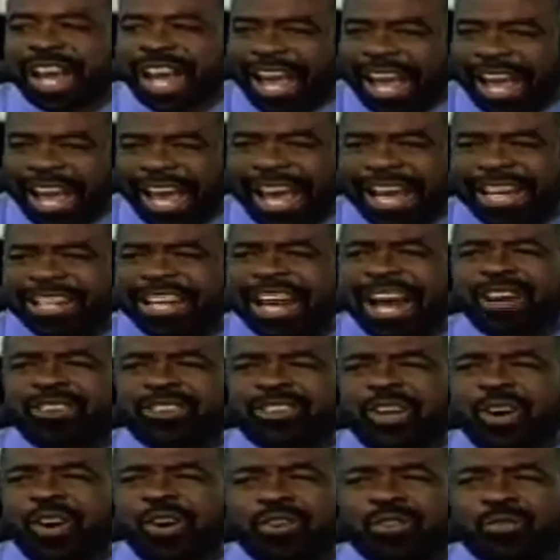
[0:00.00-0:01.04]
And I
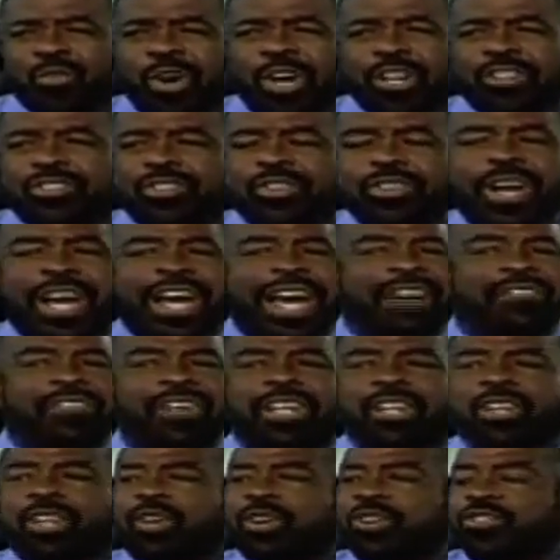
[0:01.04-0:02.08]
don't want you to
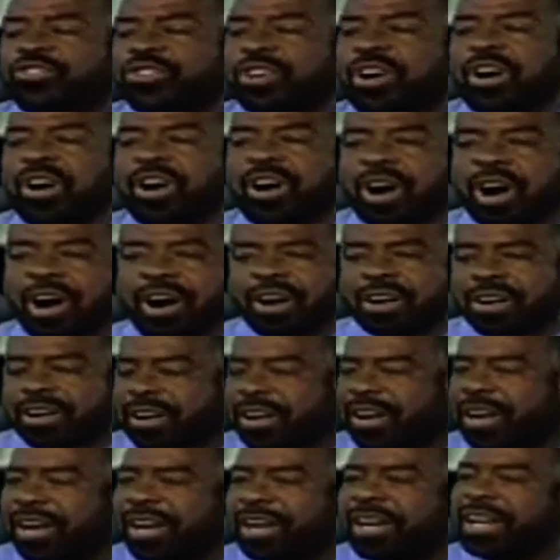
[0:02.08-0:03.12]
ever lose your
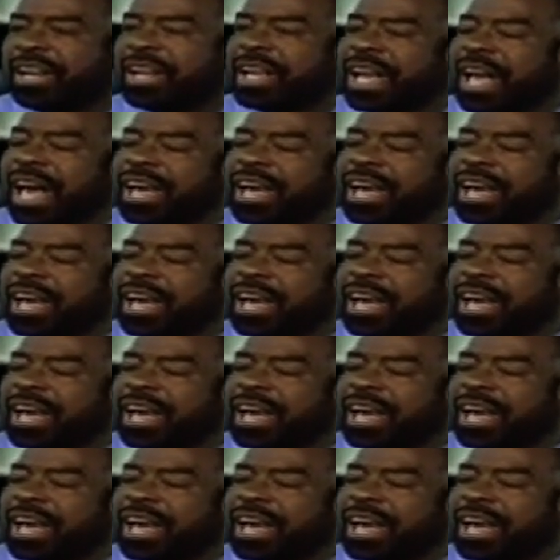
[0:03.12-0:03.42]
hunger.